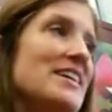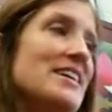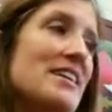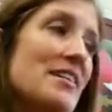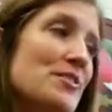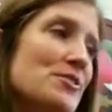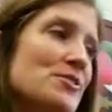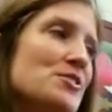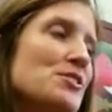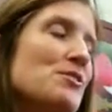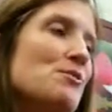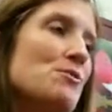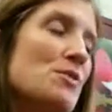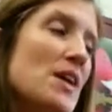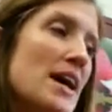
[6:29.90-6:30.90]
others.
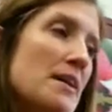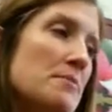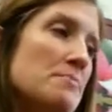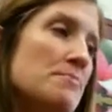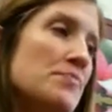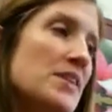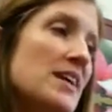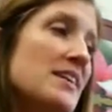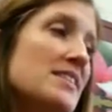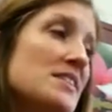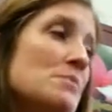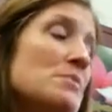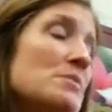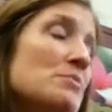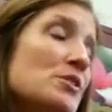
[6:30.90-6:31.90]
So
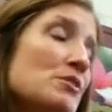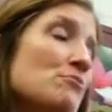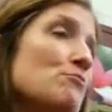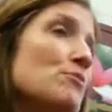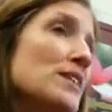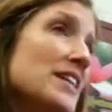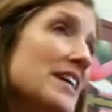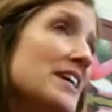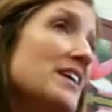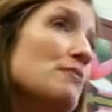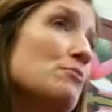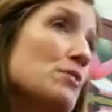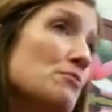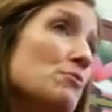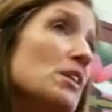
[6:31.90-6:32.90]
some people are really
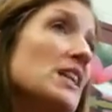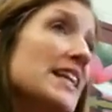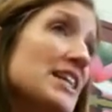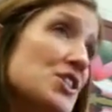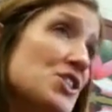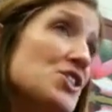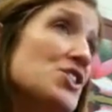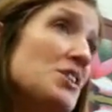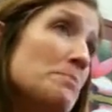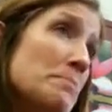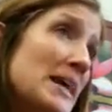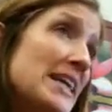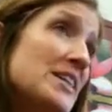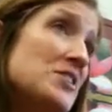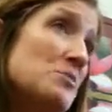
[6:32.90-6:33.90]
good with relationship
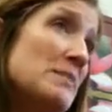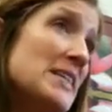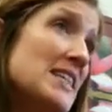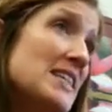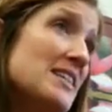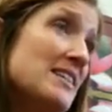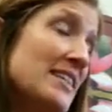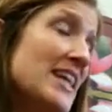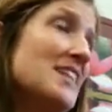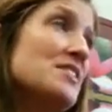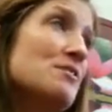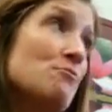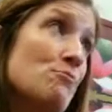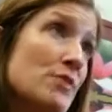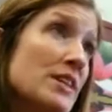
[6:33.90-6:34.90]
management, and
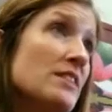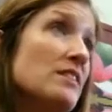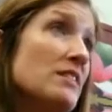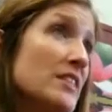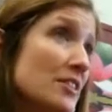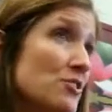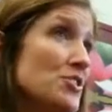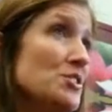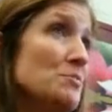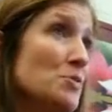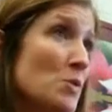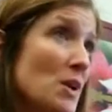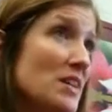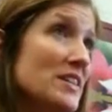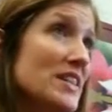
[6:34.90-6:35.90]
that's a real leadership
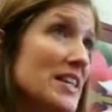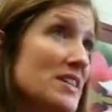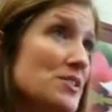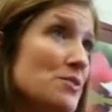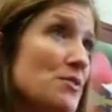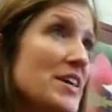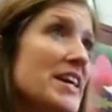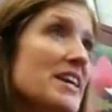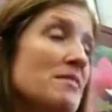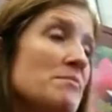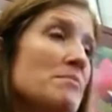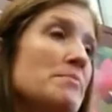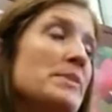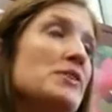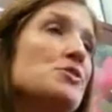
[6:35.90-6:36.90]
quality. So they
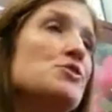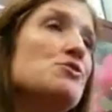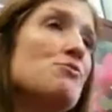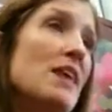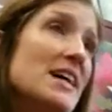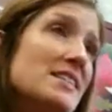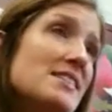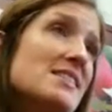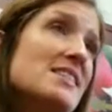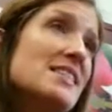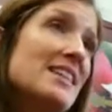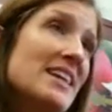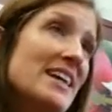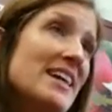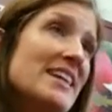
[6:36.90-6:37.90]
can build trust,
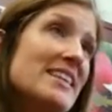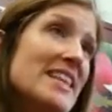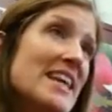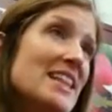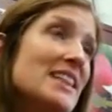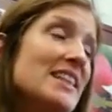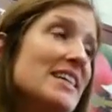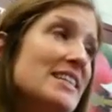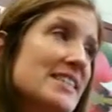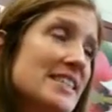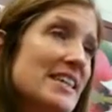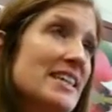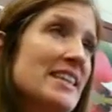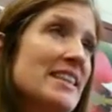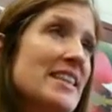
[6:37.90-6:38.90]
they
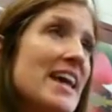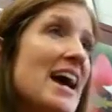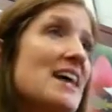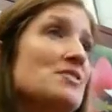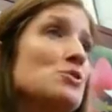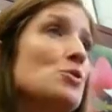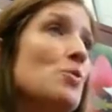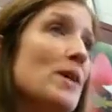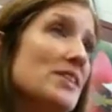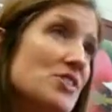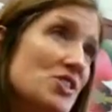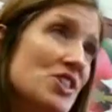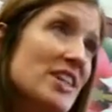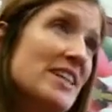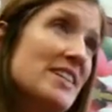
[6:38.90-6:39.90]
listen, they ask
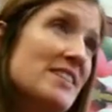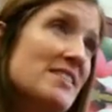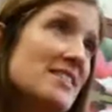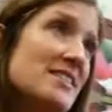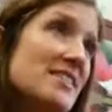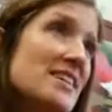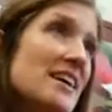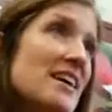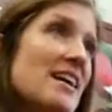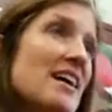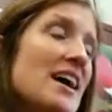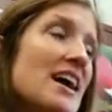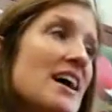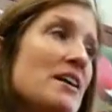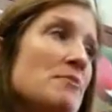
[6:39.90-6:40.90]
questions,
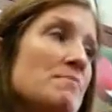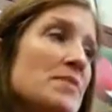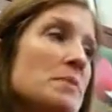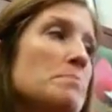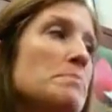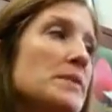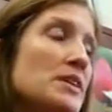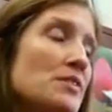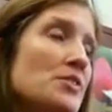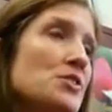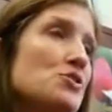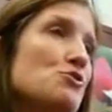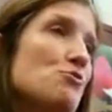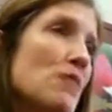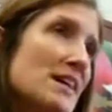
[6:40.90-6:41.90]
they build the
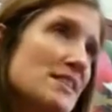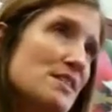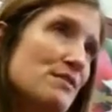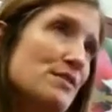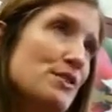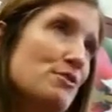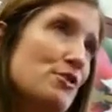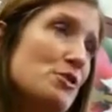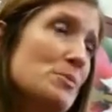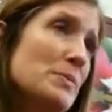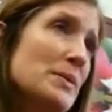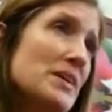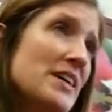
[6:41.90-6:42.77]
trust of a group,